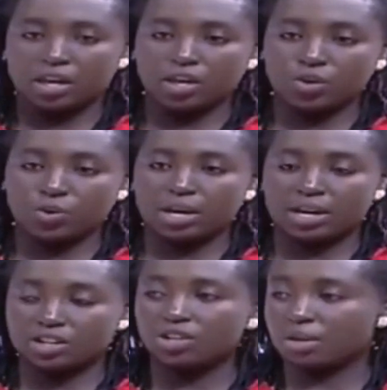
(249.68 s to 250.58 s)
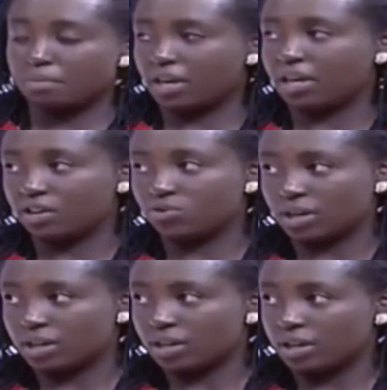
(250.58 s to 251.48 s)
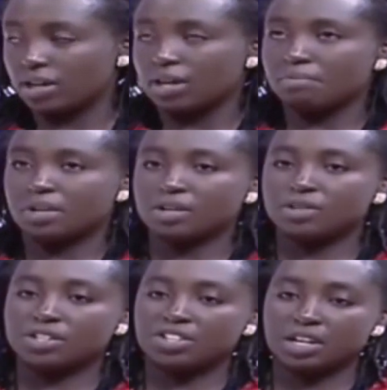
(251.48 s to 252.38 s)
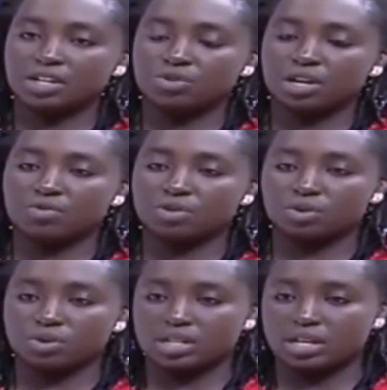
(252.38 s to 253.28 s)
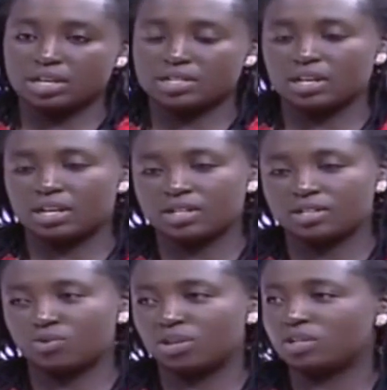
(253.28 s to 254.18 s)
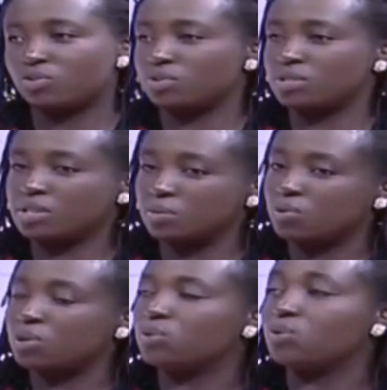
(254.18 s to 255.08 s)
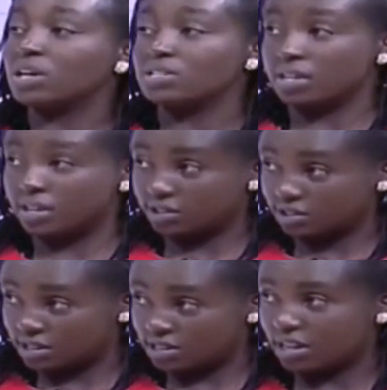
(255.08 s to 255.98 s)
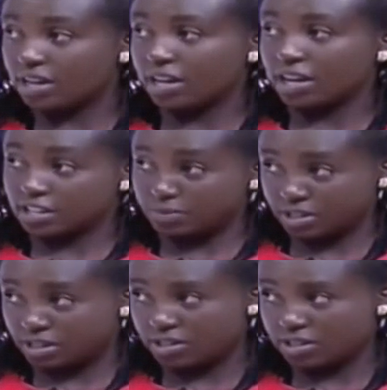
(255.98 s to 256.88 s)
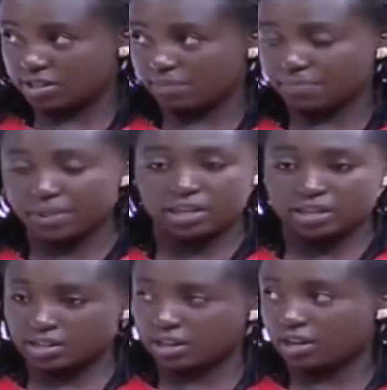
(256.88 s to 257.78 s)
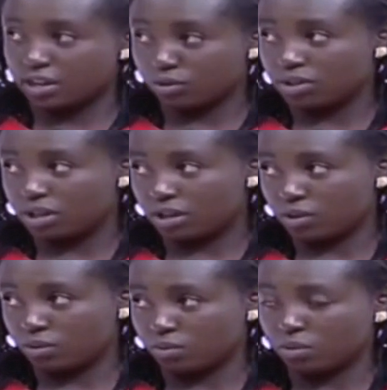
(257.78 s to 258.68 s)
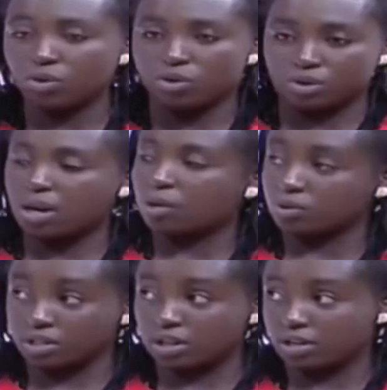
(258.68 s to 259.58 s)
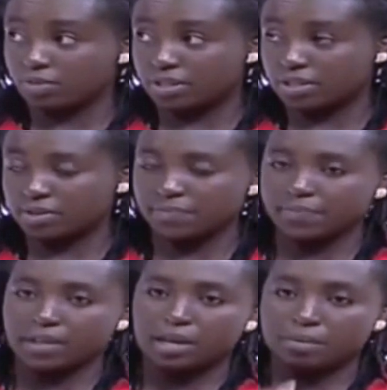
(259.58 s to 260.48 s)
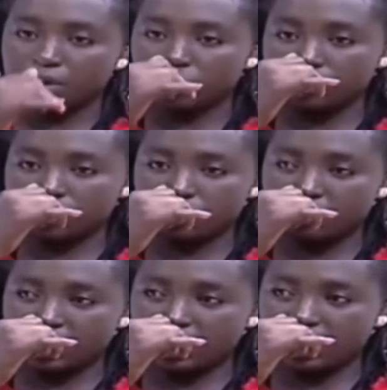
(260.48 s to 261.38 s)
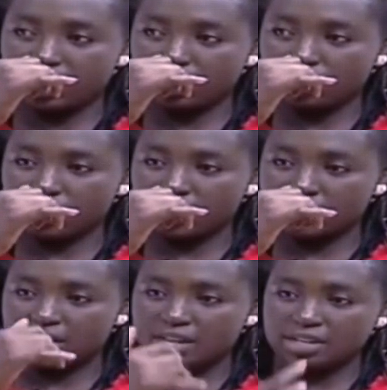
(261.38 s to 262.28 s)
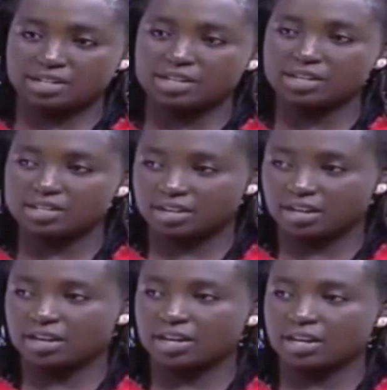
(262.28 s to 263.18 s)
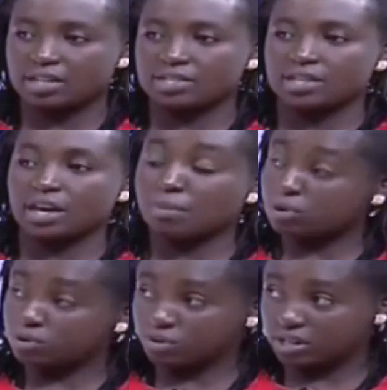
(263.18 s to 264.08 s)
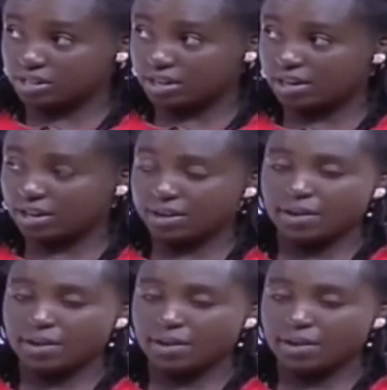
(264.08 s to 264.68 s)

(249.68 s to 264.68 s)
you can actually make it work. But now the challenge we have with containers is you need someone who has interest and expertise in designing a container home or a container space. Because normally you get an interior designer is able to design